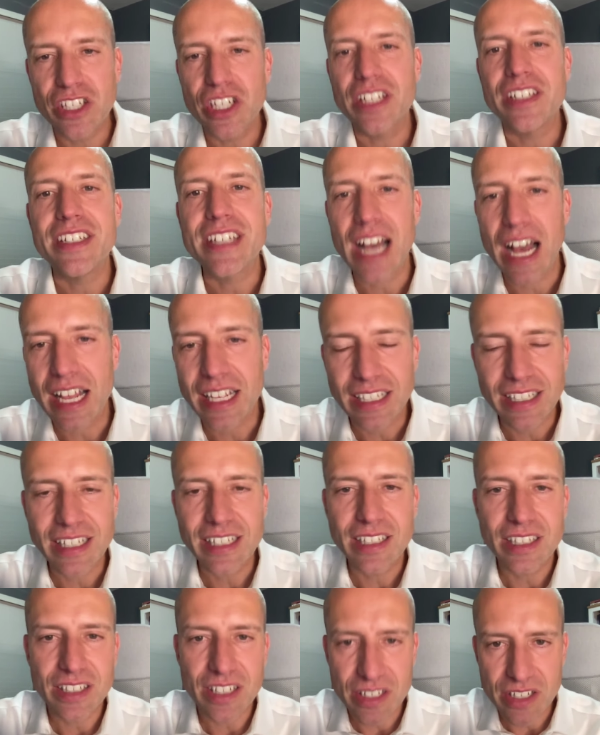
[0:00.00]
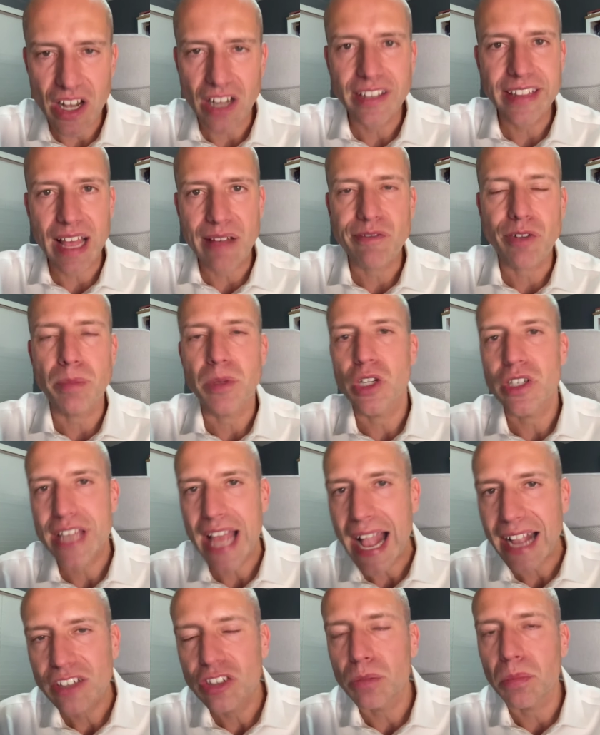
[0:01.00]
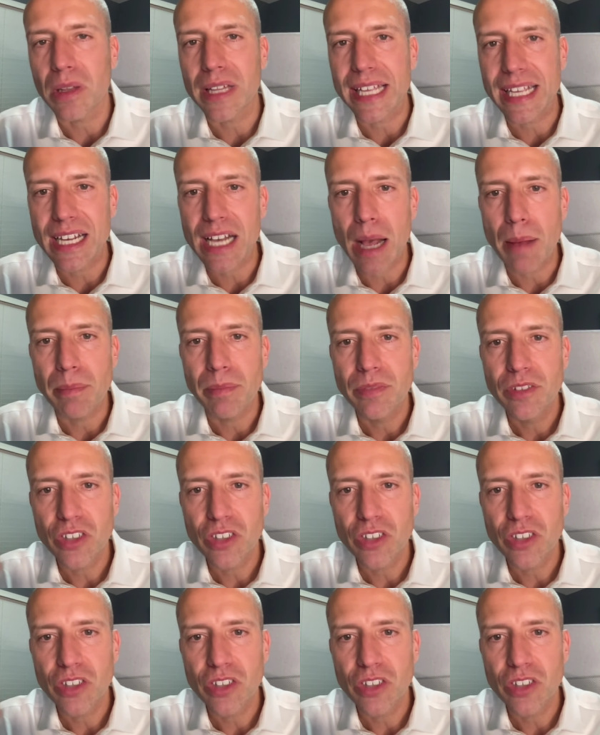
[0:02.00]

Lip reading: deduct that from your taxable income.